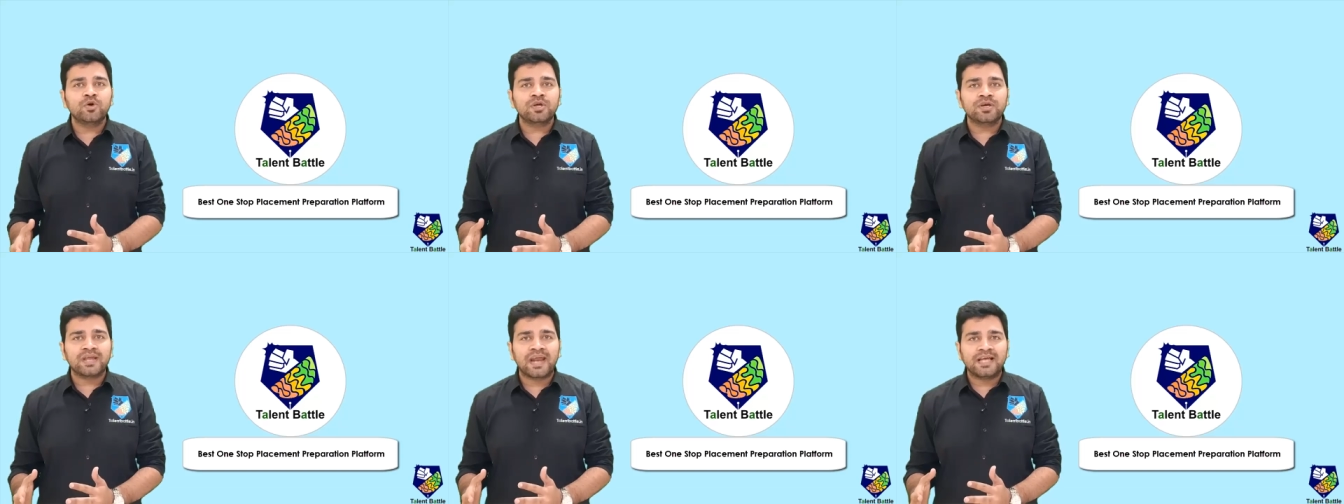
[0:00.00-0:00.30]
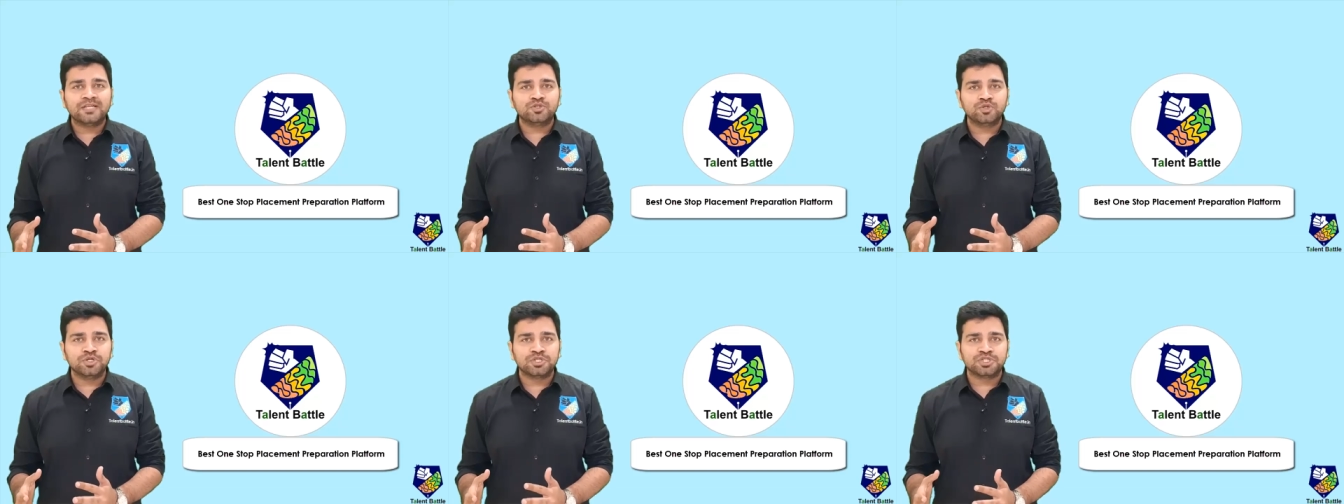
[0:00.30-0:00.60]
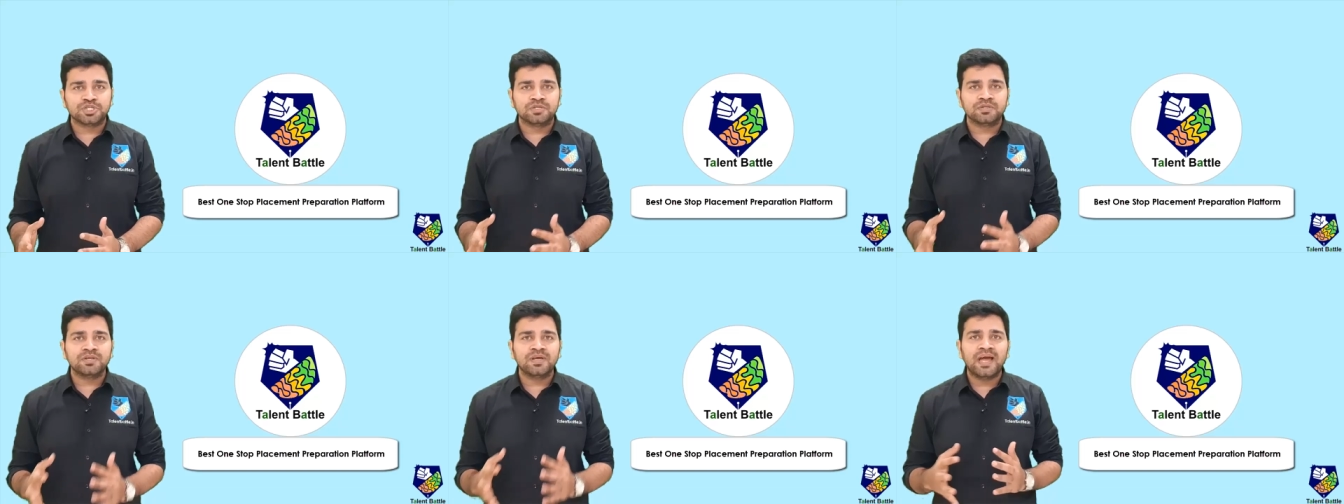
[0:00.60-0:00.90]
your
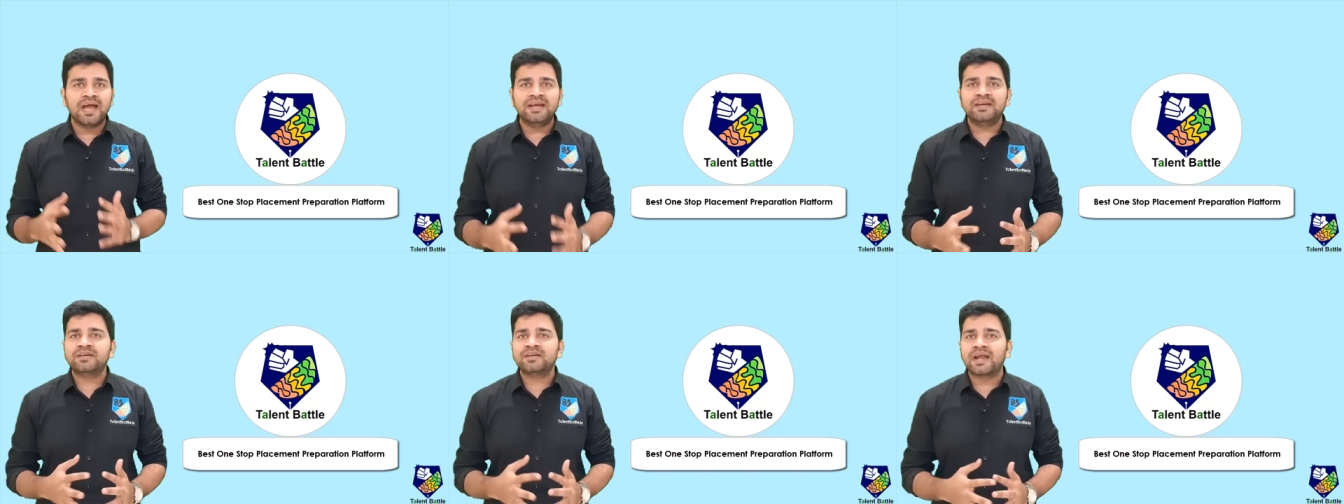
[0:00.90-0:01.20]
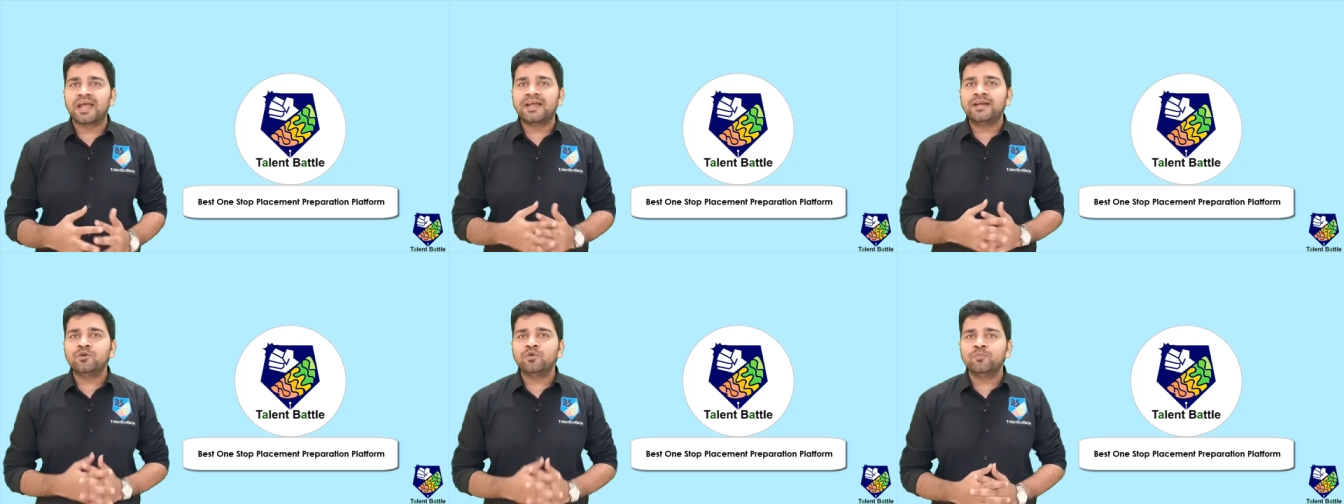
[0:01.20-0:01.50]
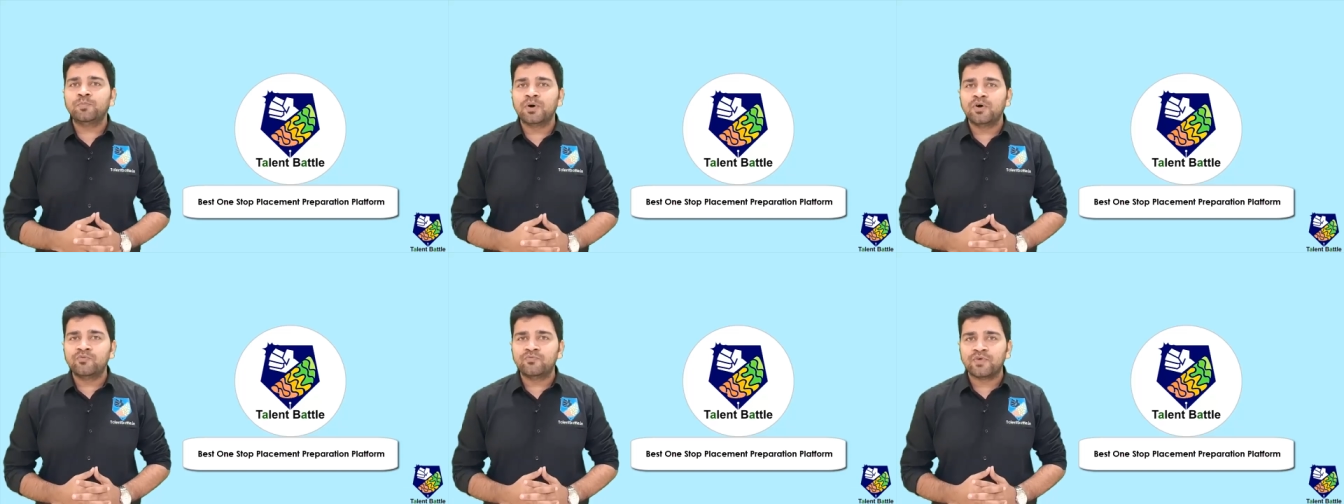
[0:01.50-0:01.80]
graduation and trying to
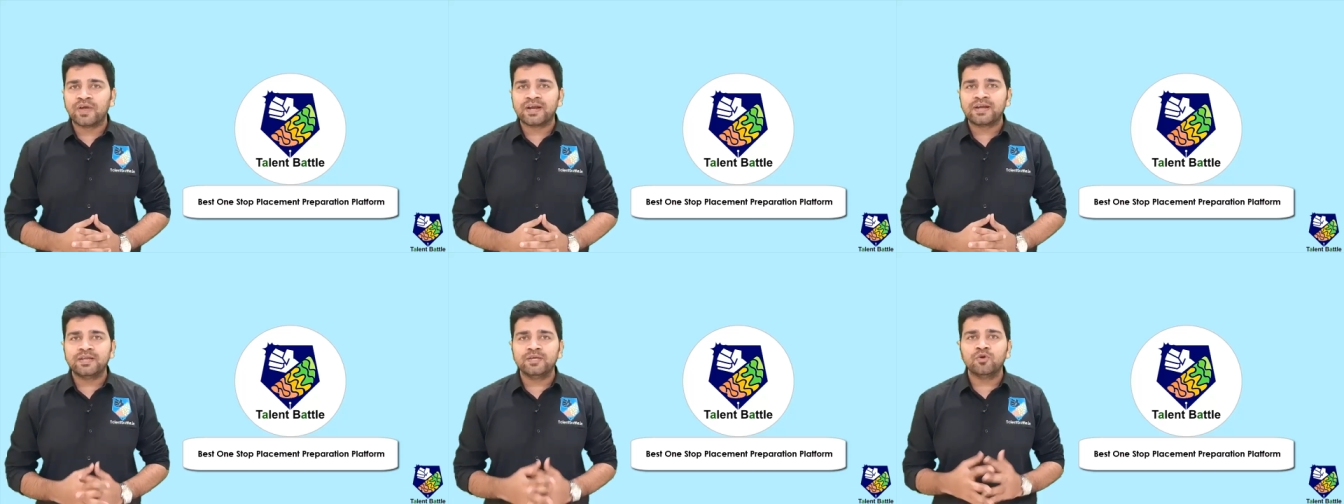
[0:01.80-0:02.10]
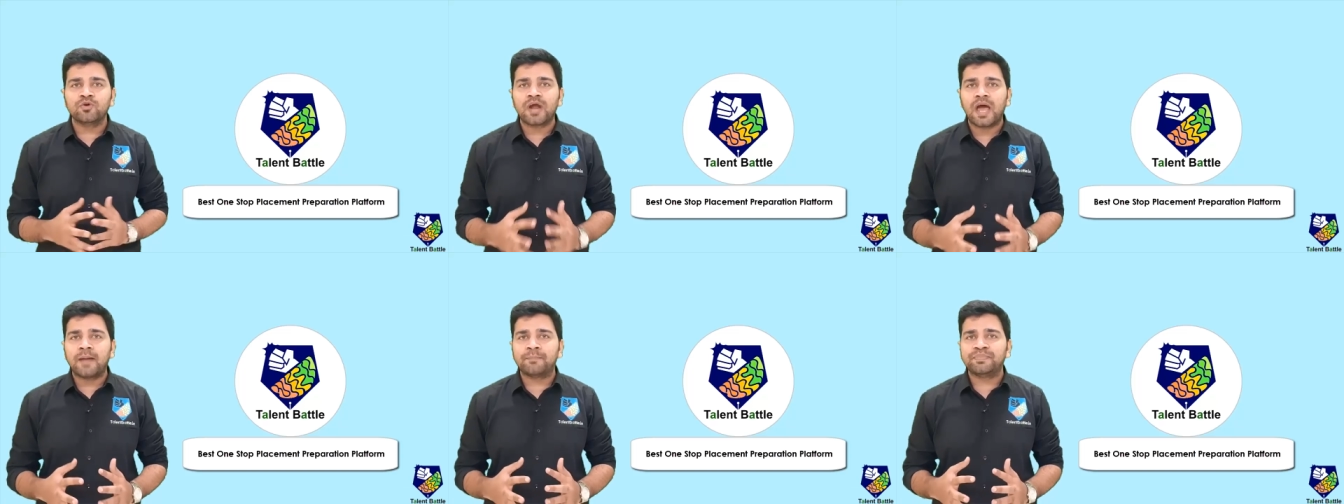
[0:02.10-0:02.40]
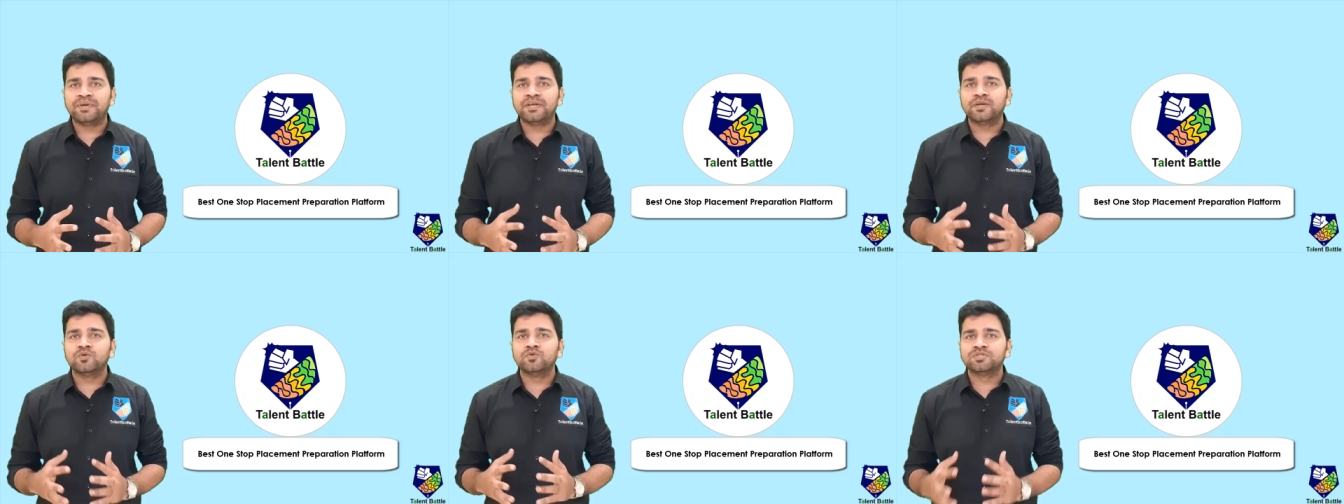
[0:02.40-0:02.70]
perfect your
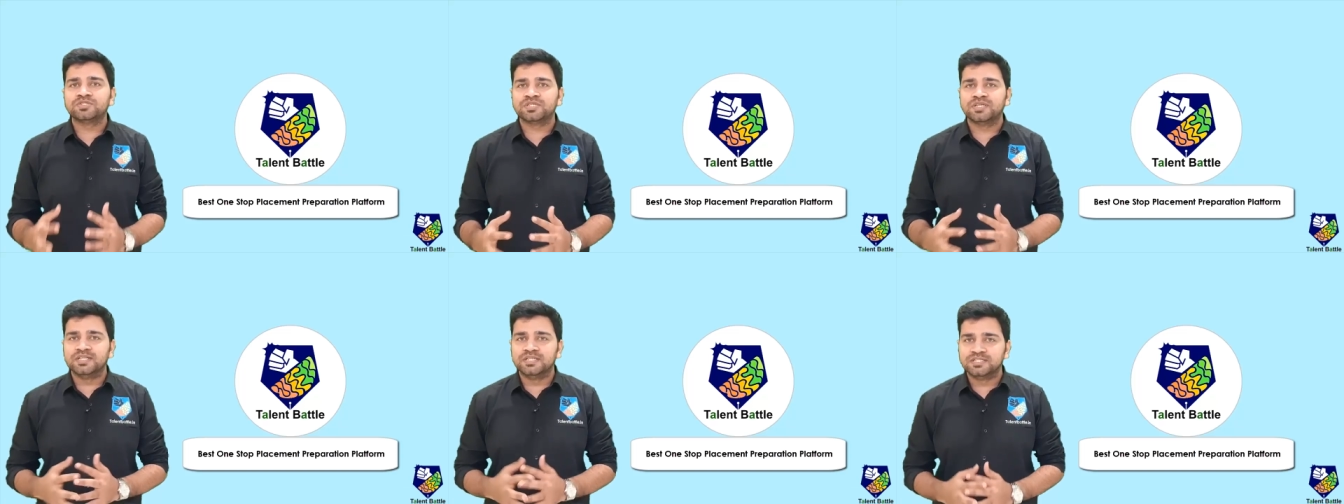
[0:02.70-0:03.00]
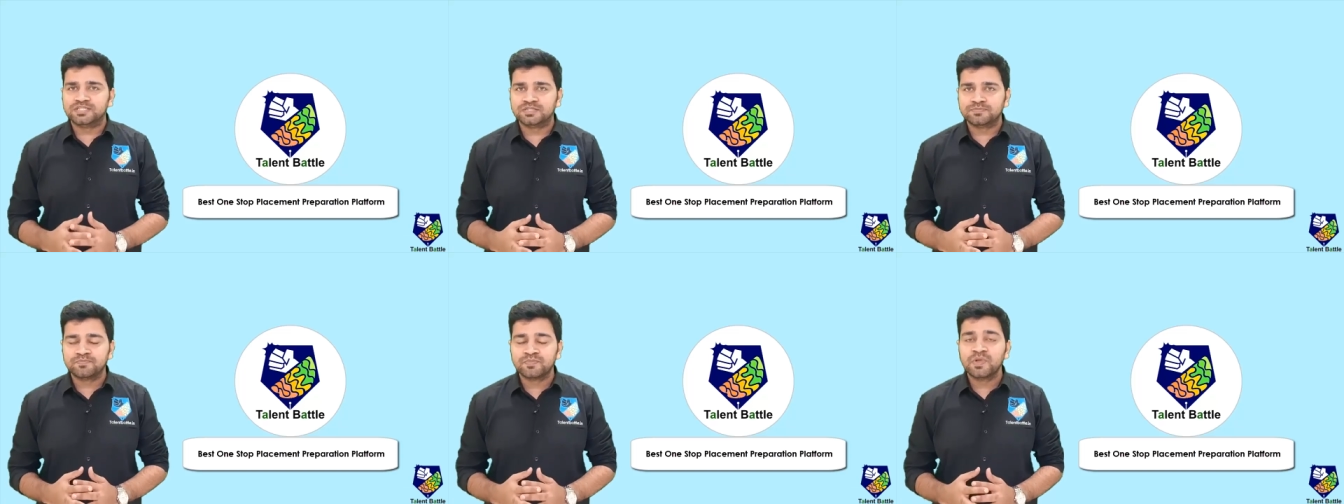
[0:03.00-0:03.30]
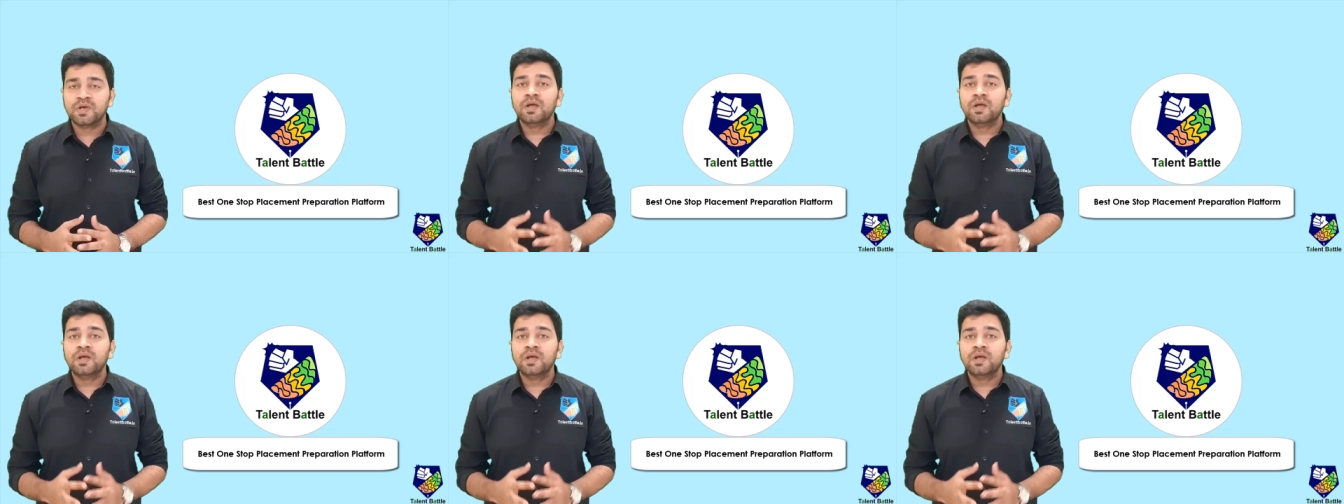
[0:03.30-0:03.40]
aptitude skills.